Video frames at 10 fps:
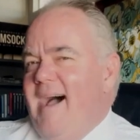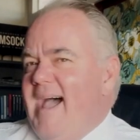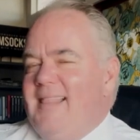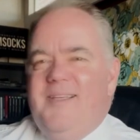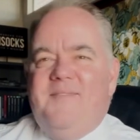
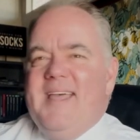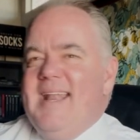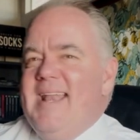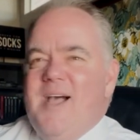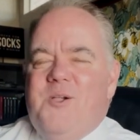I love that
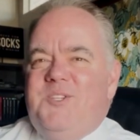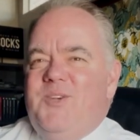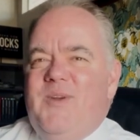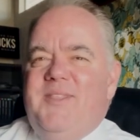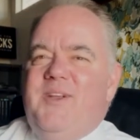analogy
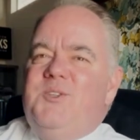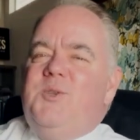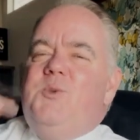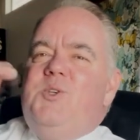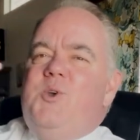right there.
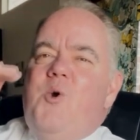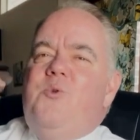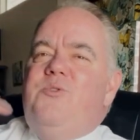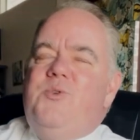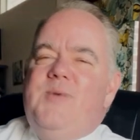So as you go
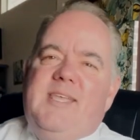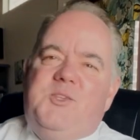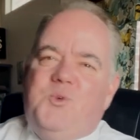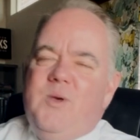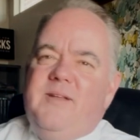through
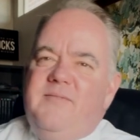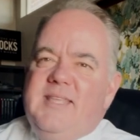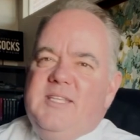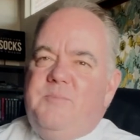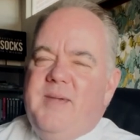each one of
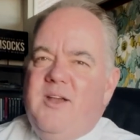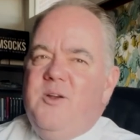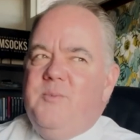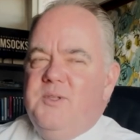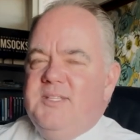these
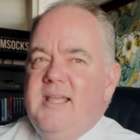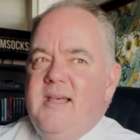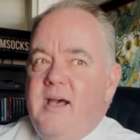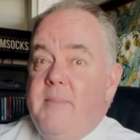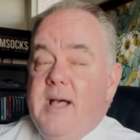parables
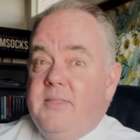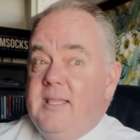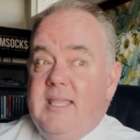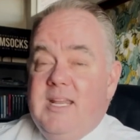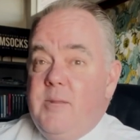about the
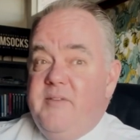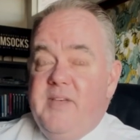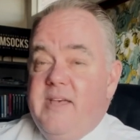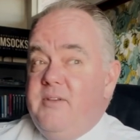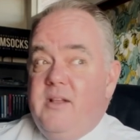kingdom of
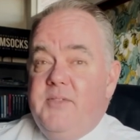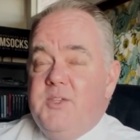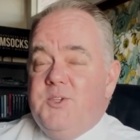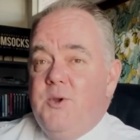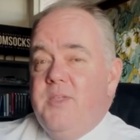heaven on
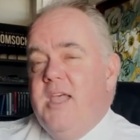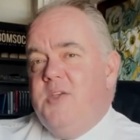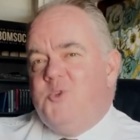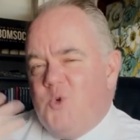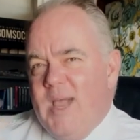this earth,
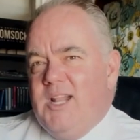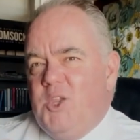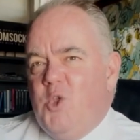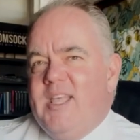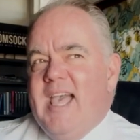try to
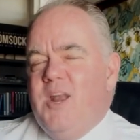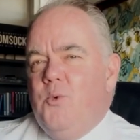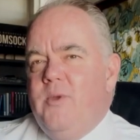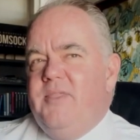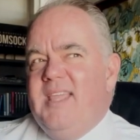look at it
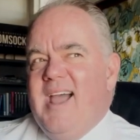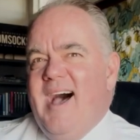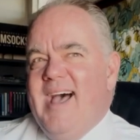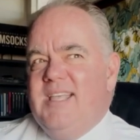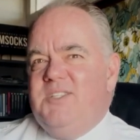with the
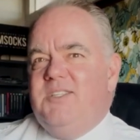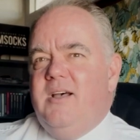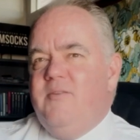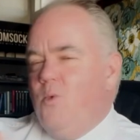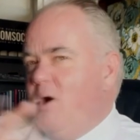eyes
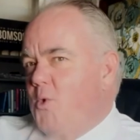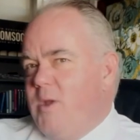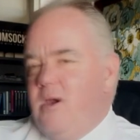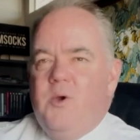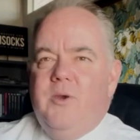of what
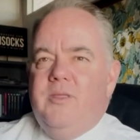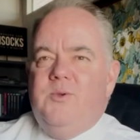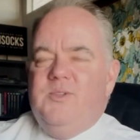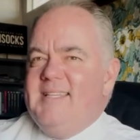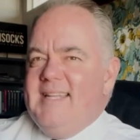we're going
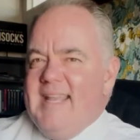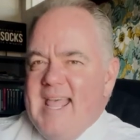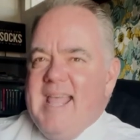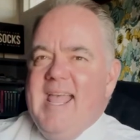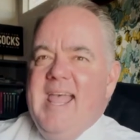through
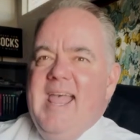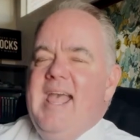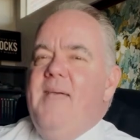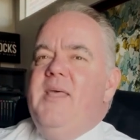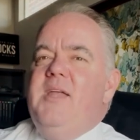today,
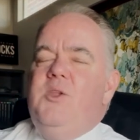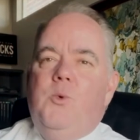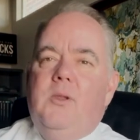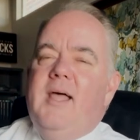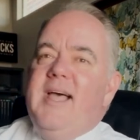and then you
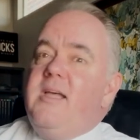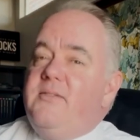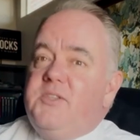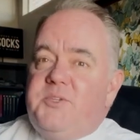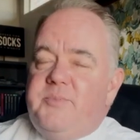rely
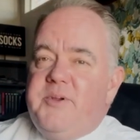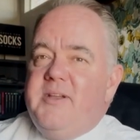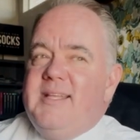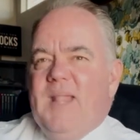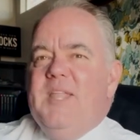on the
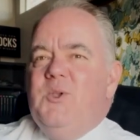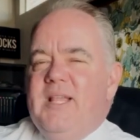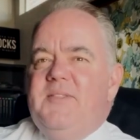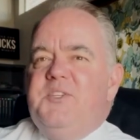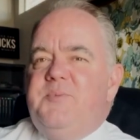Spirit and you
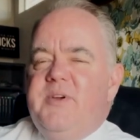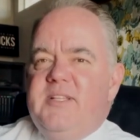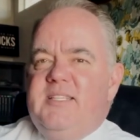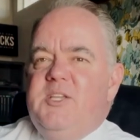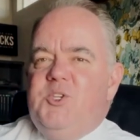let the
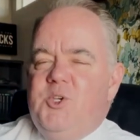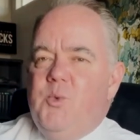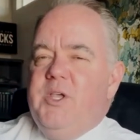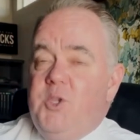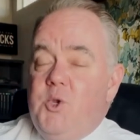Spirit teach you
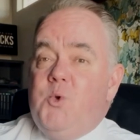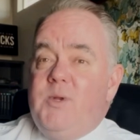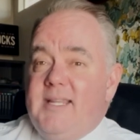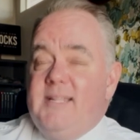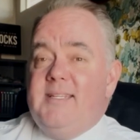what you
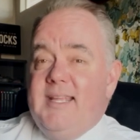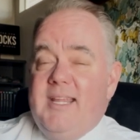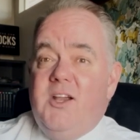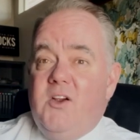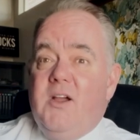need to
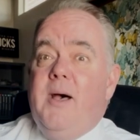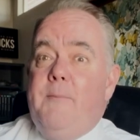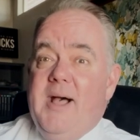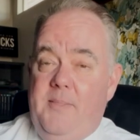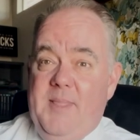hear
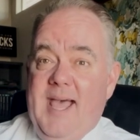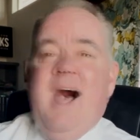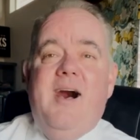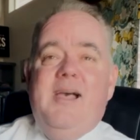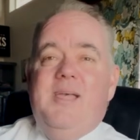about that.
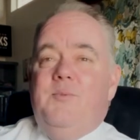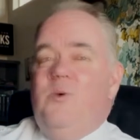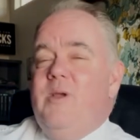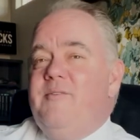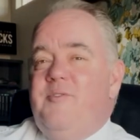I am
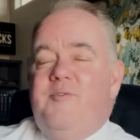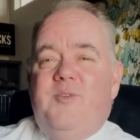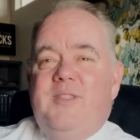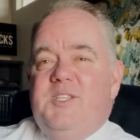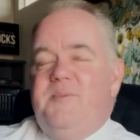grateful
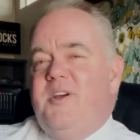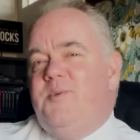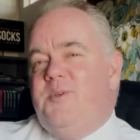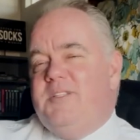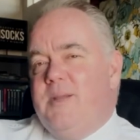for these
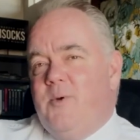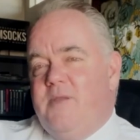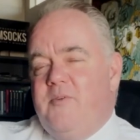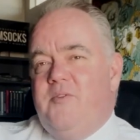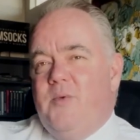parables and I'm
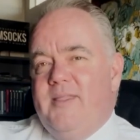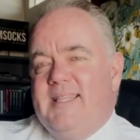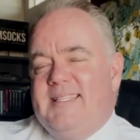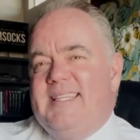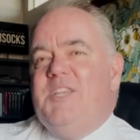grateful for what
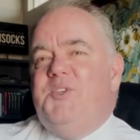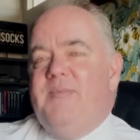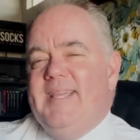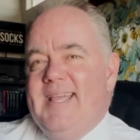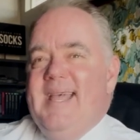they teach
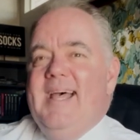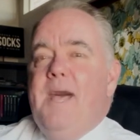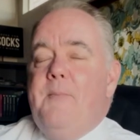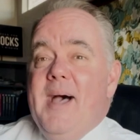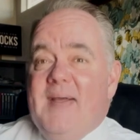me
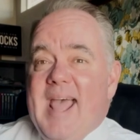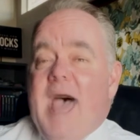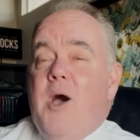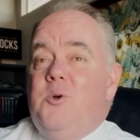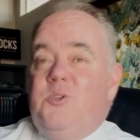about
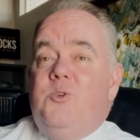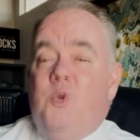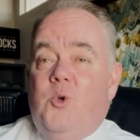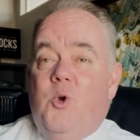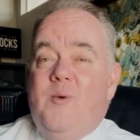how to
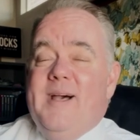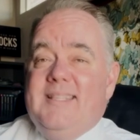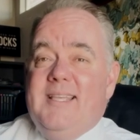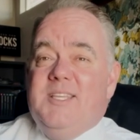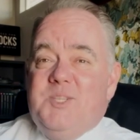grow my
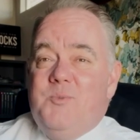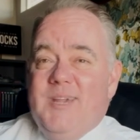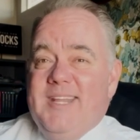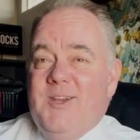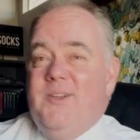
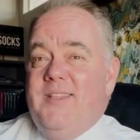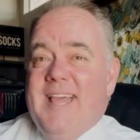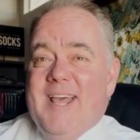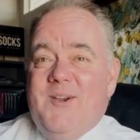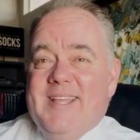testimony here in the
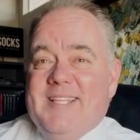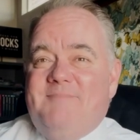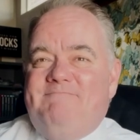latter days.